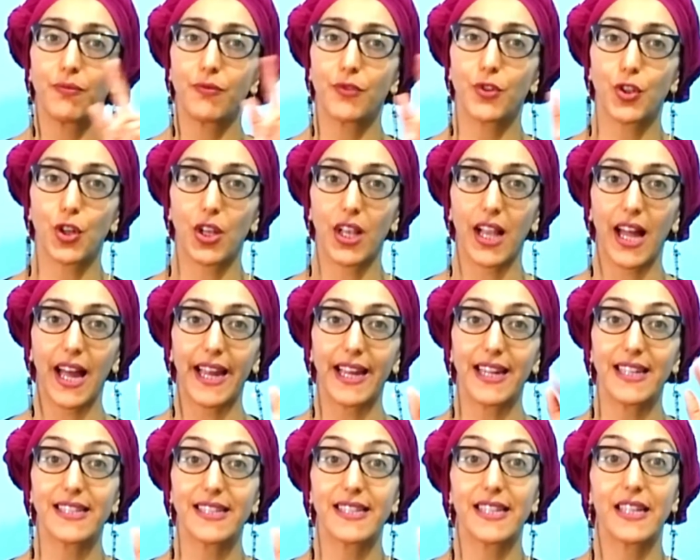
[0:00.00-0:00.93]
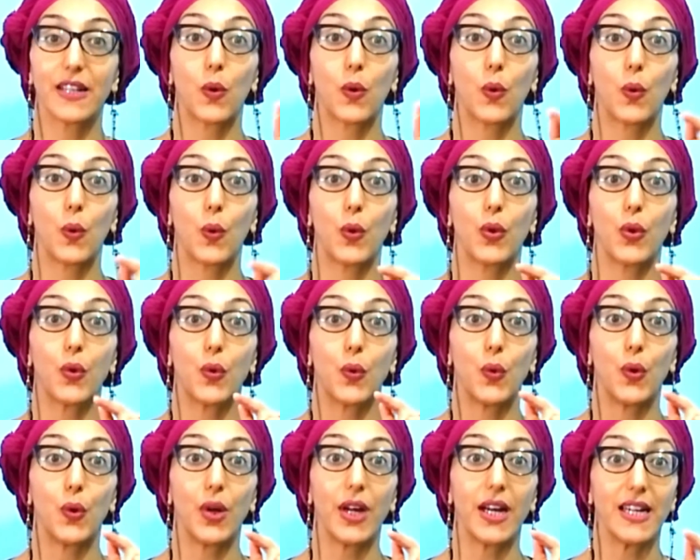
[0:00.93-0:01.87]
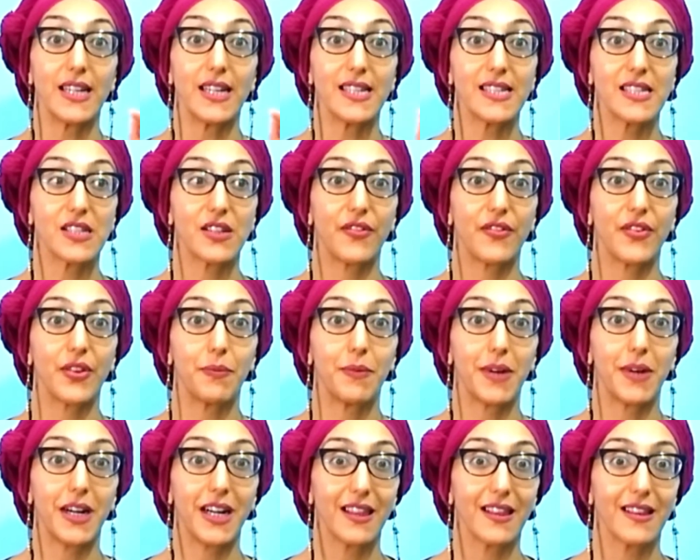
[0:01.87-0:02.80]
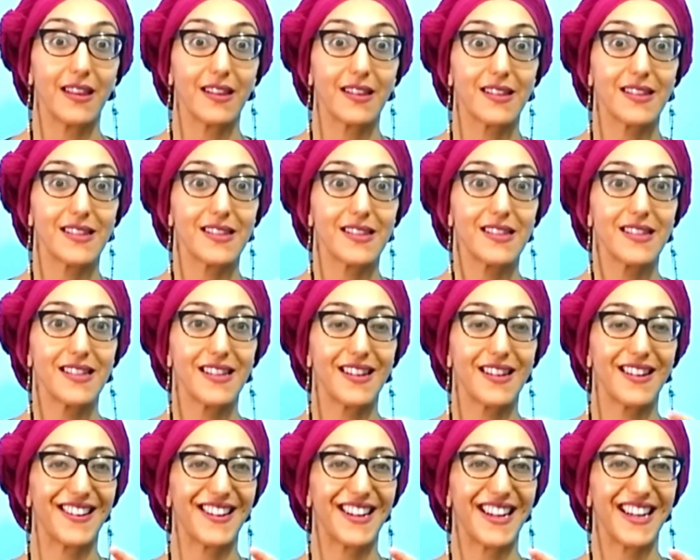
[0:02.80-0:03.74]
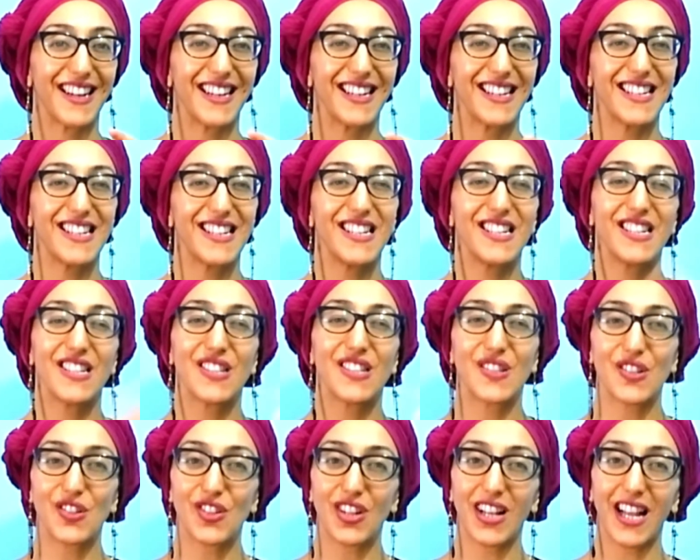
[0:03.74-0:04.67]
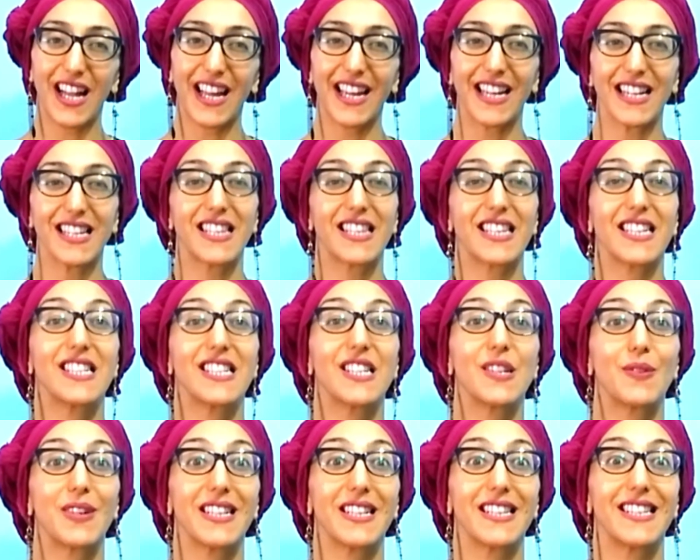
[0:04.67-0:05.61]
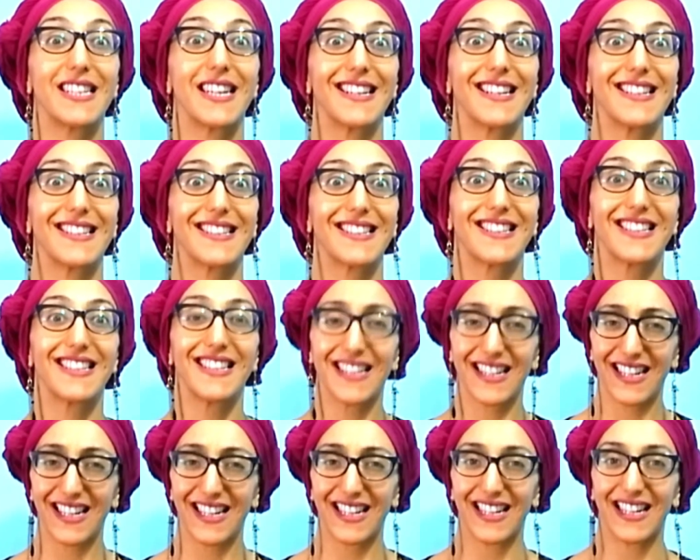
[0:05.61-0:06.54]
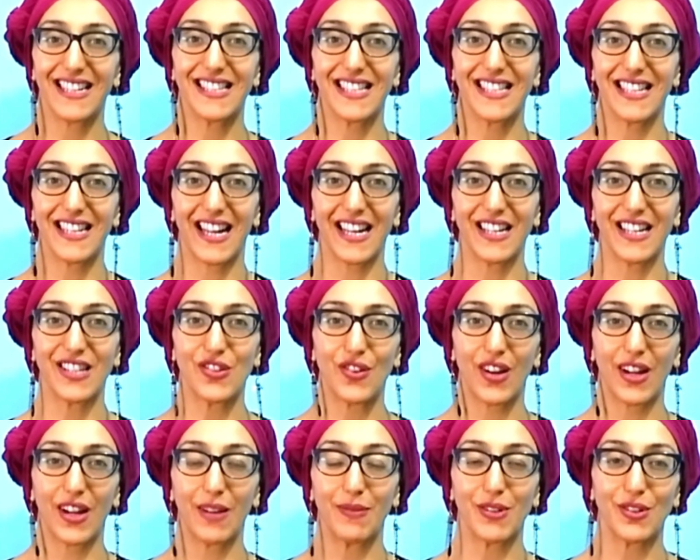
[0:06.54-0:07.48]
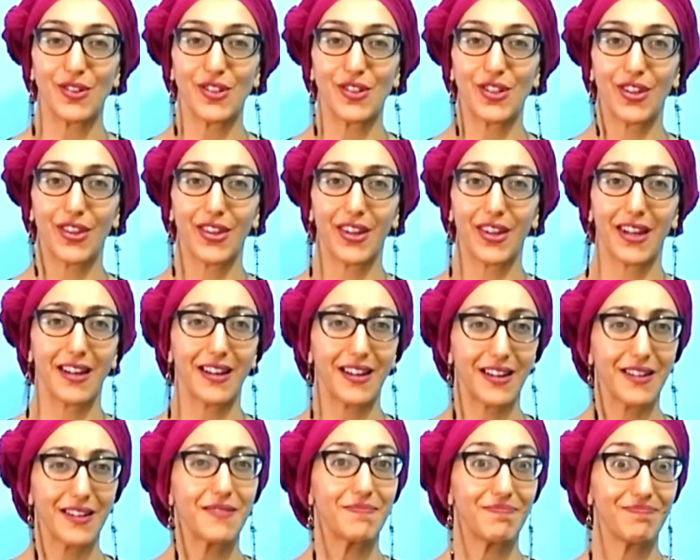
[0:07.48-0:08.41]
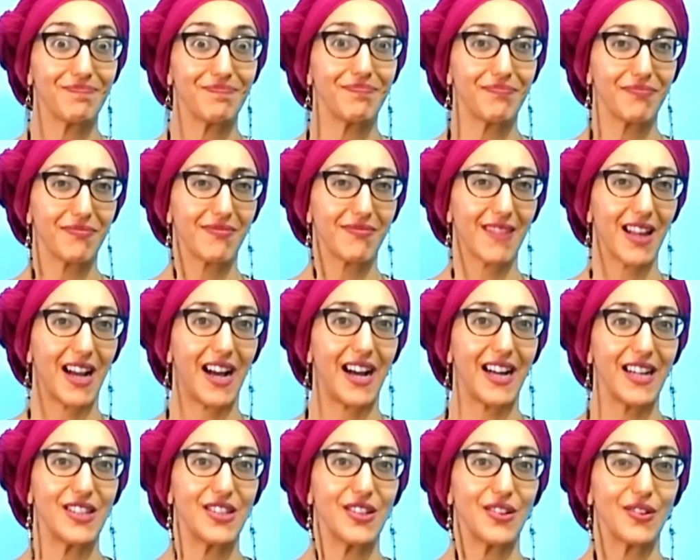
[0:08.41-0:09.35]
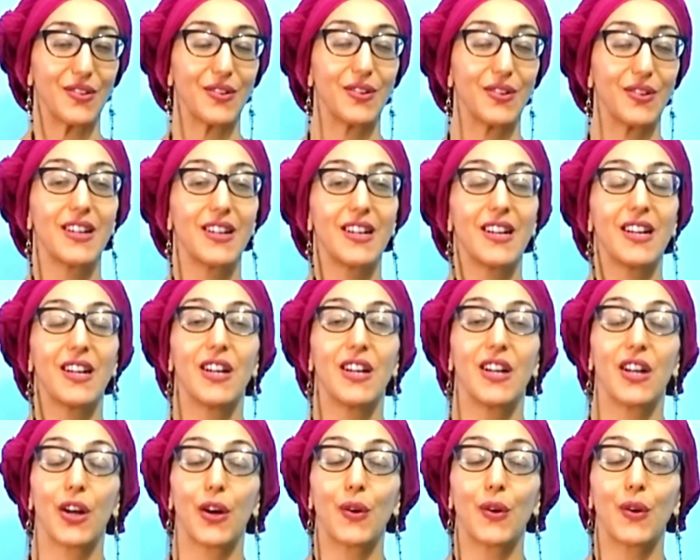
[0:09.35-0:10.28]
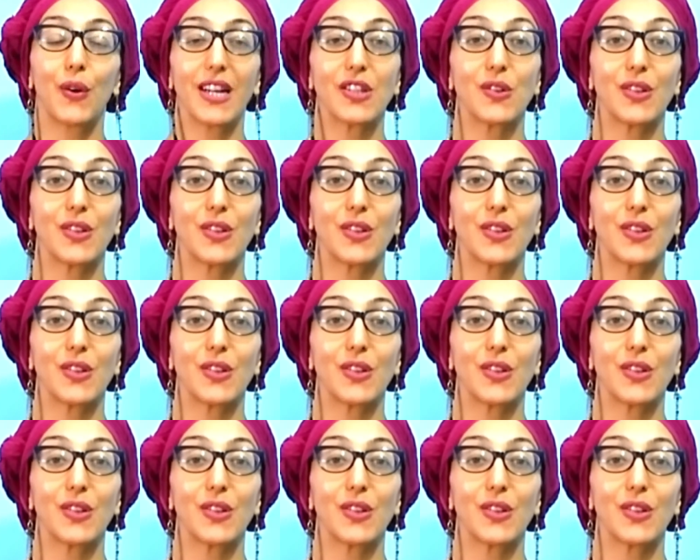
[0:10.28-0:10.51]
July is in all the rest of the months. Okay, so July has 31 days. It's a nice rhyme, don't you think? I do. Okay,